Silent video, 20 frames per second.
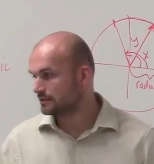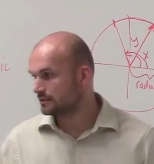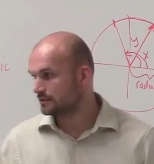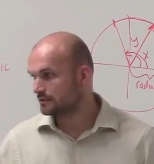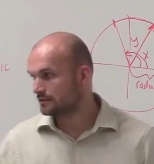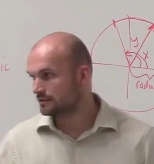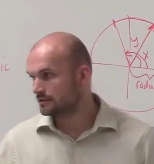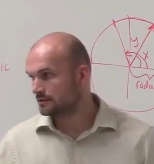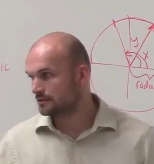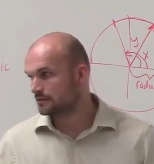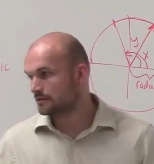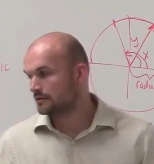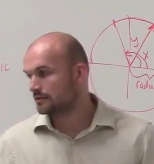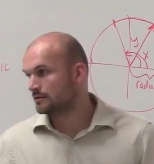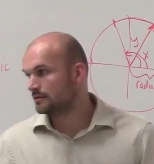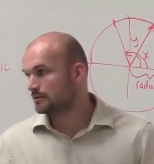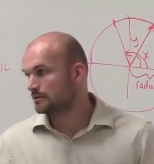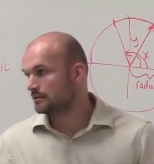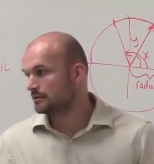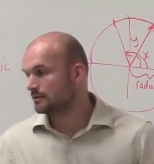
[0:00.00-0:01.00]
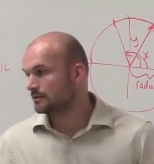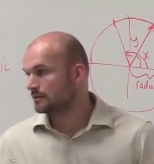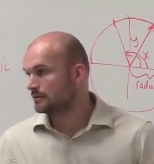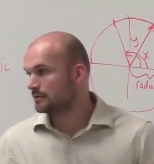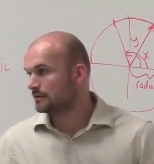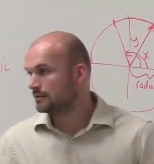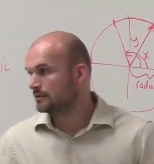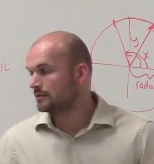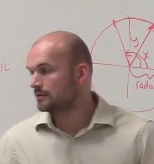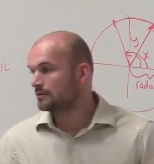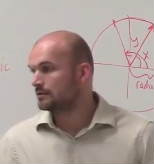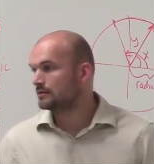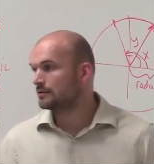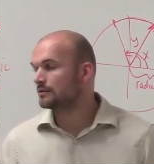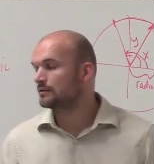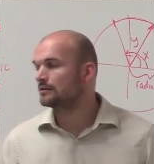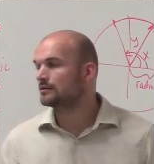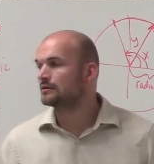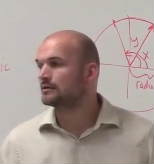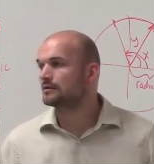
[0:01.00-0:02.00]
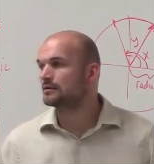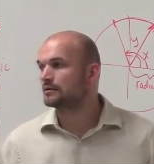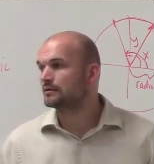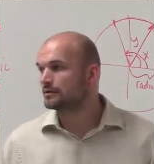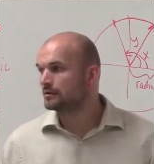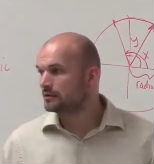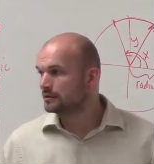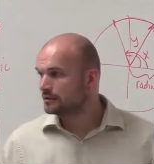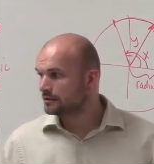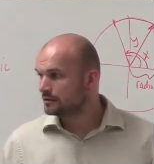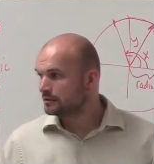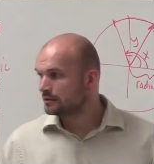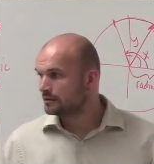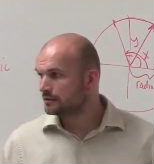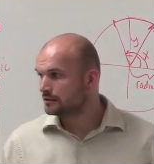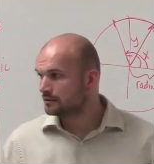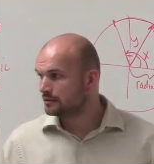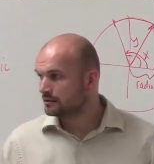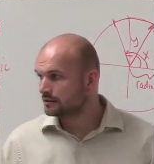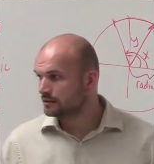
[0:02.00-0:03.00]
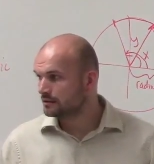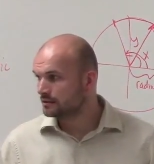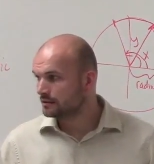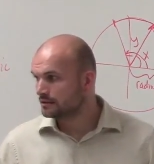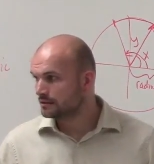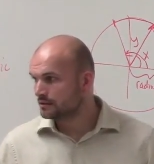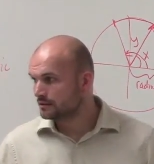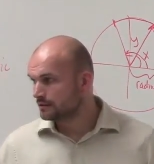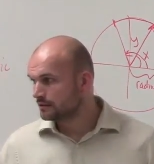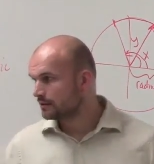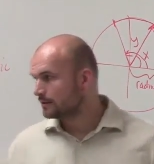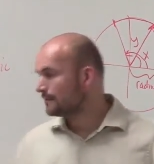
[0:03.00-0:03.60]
(no one is talking)